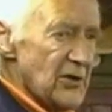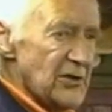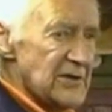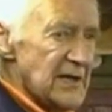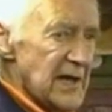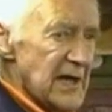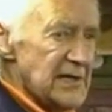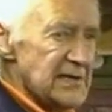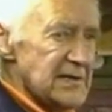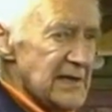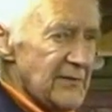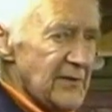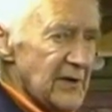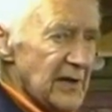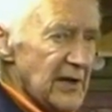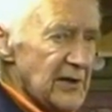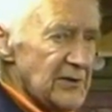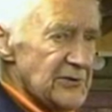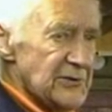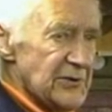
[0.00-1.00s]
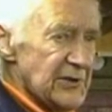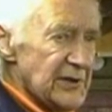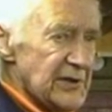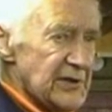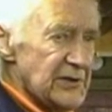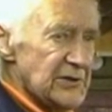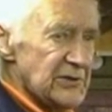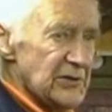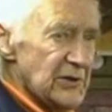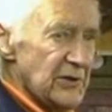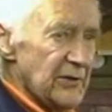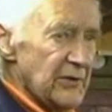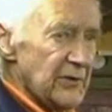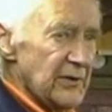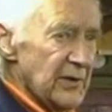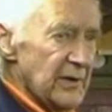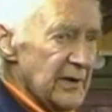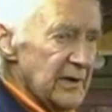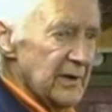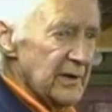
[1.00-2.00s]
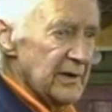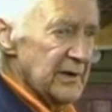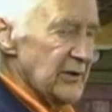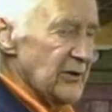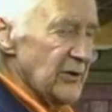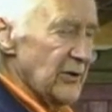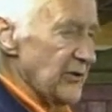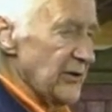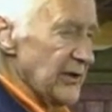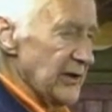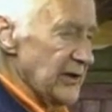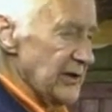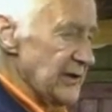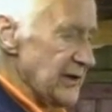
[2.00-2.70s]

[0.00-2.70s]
all sites have electrics, so you don't